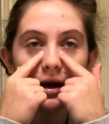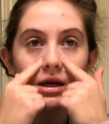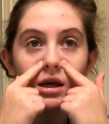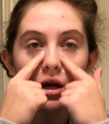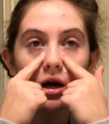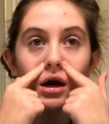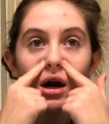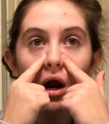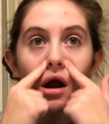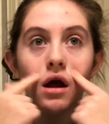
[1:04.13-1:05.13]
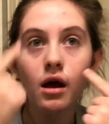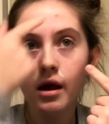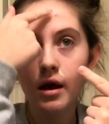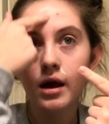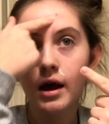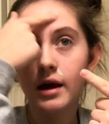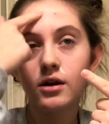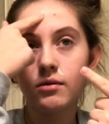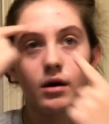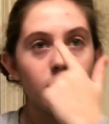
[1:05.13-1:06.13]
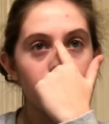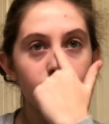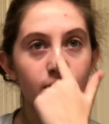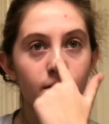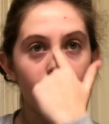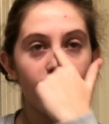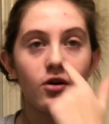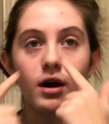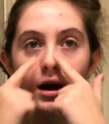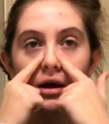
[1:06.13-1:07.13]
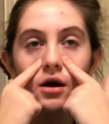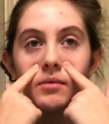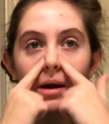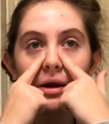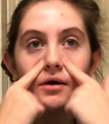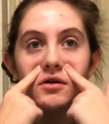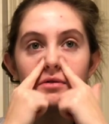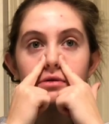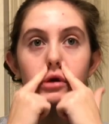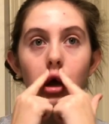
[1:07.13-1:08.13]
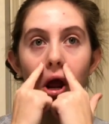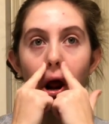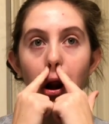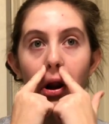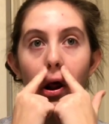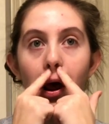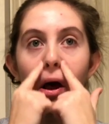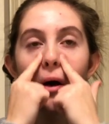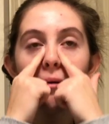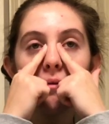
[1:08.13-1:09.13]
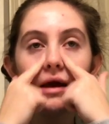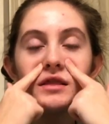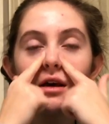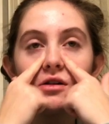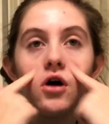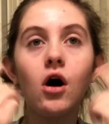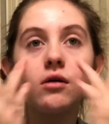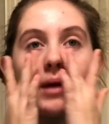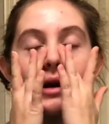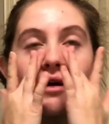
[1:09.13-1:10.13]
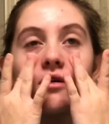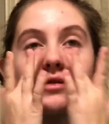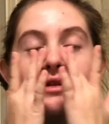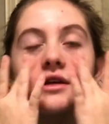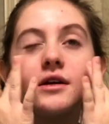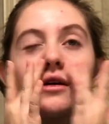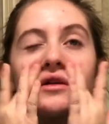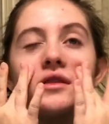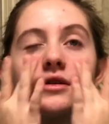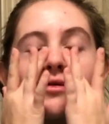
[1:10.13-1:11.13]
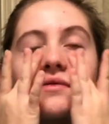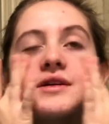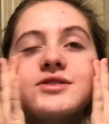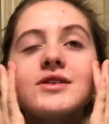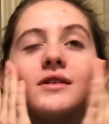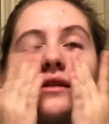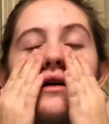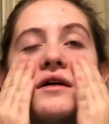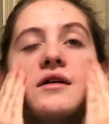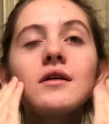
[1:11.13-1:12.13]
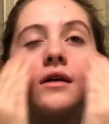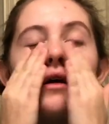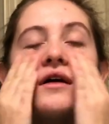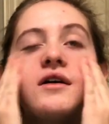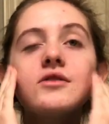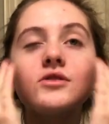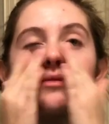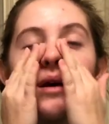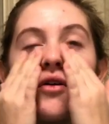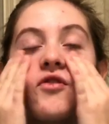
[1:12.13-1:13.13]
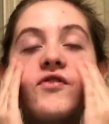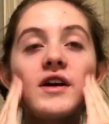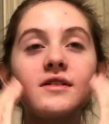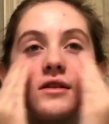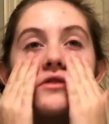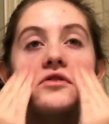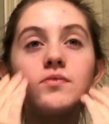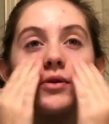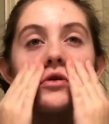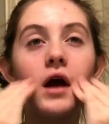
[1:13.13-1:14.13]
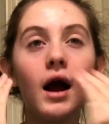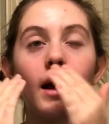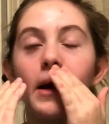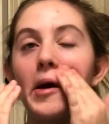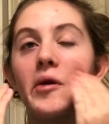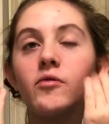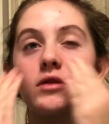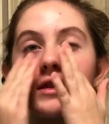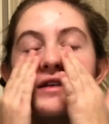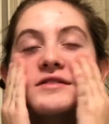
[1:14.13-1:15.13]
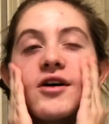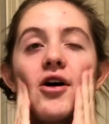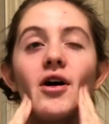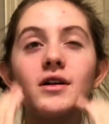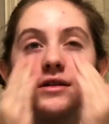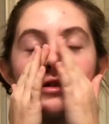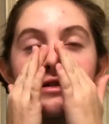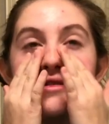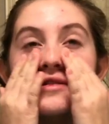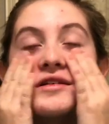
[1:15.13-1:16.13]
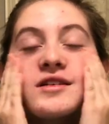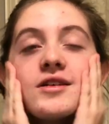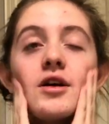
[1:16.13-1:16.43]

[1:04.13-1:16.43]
right here, and a little bit on my forehead, on my nose, and mainly along my nose here in this region. Just my whole face is super dry, and with this on, it just